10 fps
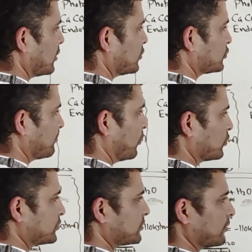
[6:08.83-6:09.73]
So
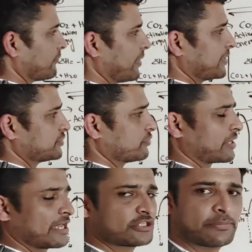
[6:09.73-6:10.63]
both ways you
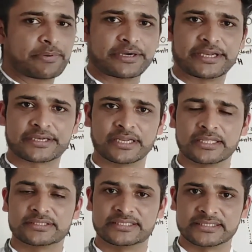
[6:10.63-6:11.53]
can actually
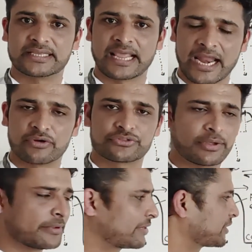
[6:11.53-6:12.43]
predict this is an
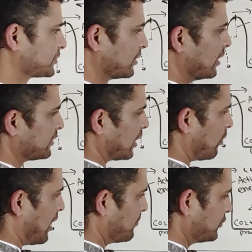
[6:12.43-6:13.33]
endothermic reaction. Now
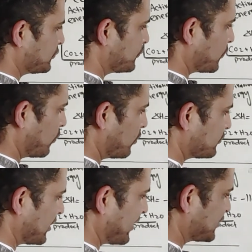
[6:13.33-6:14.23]
I'm going to draw
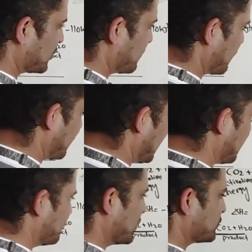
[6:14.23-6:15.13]
the reaction profile.
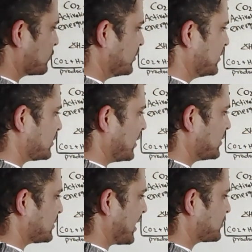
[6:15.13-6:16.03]
So this
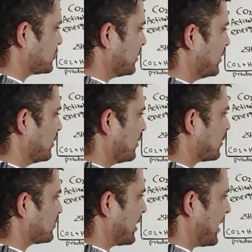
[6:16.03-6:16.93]
is actually
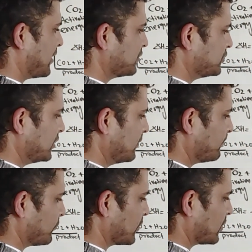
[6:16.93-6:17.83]
the energy,
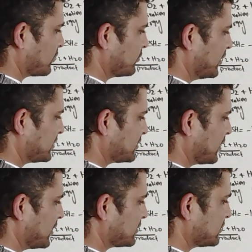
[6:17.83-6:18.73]
this
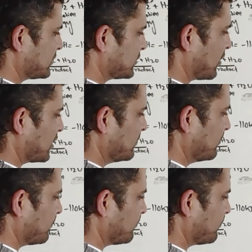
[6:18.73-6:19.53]
is the time,